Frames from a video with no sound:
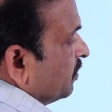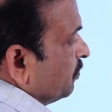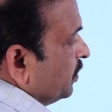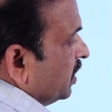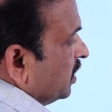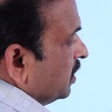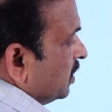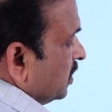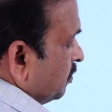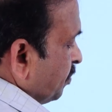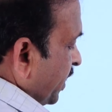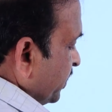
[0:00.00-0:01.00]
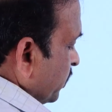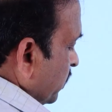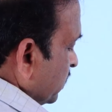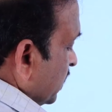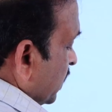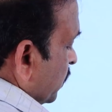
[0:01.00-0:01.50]
of
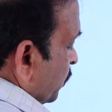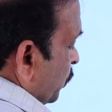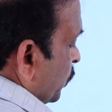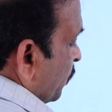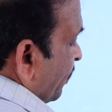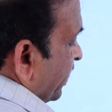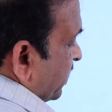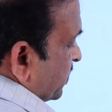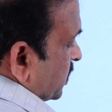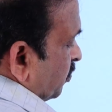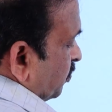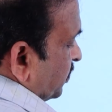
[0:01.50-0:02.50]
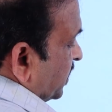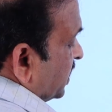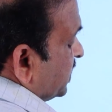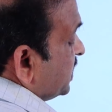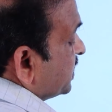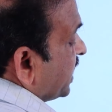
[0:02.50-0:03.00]
Python? Guido van Rossum.
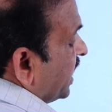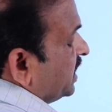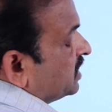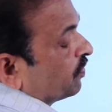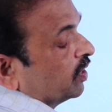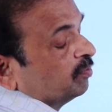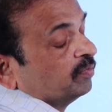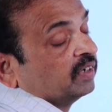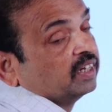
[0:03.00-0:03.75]
This guy is from